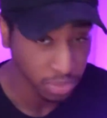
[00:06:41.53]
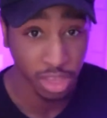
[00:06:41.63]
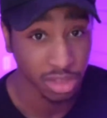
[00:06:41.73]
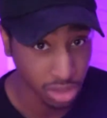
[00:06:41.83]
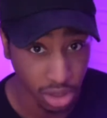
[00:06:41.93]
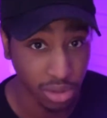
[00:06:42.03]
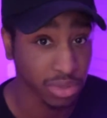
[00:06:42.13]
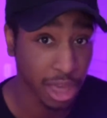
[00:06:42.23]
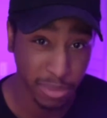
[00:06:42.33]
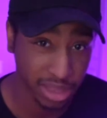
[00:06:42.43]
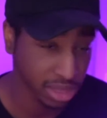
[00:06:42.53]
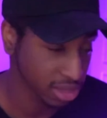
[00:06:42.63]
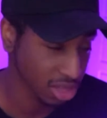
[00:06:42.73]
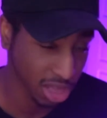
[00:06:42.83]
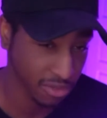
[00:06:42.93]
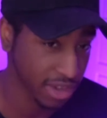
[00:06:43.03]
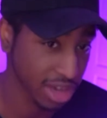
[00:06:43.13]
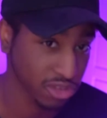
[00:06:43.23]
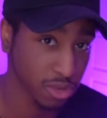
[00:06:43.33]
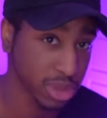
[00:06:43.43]
So that made things a lot
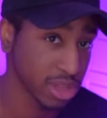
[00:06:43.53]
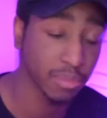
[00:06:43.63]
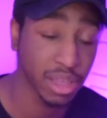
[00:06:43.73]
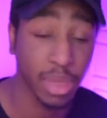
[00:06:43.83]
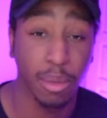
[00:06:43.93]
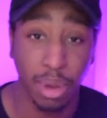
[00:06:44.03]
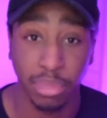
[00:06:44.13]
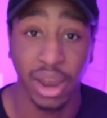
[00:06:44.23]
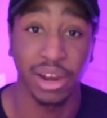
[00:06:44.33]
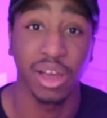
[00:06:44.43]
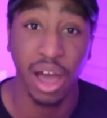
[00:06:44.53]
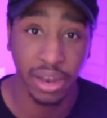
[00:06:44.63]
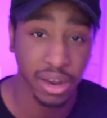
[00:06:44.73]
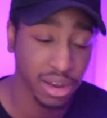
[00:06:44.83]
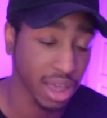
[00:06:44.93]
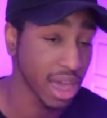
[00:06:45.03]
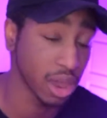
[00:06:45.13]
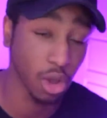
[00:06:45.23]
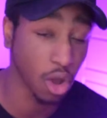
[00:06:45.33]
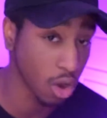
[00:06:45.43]
faster because by the time the bumper had got here, I
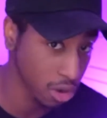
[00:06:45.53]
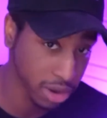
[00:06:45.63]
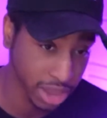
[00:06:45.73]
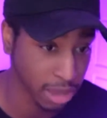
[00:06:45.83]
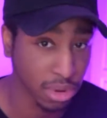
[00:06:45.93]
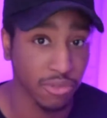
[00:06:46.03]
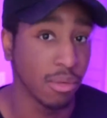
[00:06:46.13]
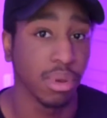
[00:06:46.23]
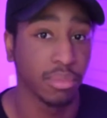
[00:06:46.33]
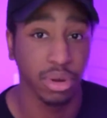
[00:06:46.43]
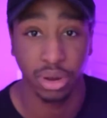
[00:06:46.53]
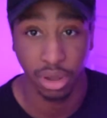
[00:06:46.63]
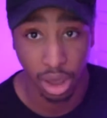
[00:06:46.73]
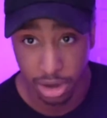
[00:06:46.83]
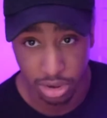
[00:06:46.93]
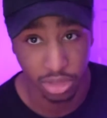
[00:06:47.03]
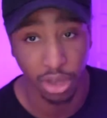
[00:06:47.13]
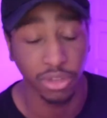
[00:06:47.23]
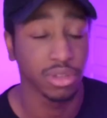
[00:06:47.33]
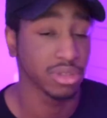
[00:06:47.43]
had already had my front bumper
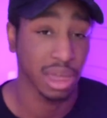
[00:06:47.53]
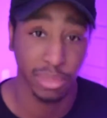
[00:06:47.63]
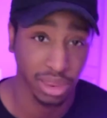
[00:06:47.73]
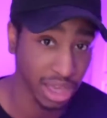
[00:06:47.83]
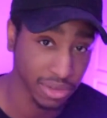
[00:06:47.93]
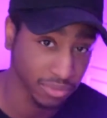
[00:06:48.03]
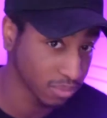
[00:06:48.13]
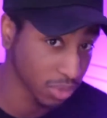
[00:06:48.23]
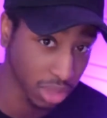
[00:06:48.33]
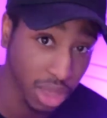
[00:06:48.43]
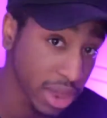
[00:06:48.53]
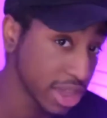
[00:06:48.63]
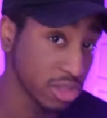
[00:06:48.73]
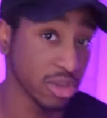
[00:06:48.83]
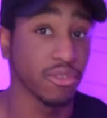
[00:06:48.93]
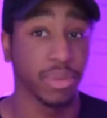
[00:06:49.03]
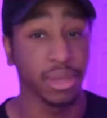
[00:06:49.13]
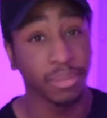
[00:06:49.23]
uninstalled. So that made life a lot easier for me.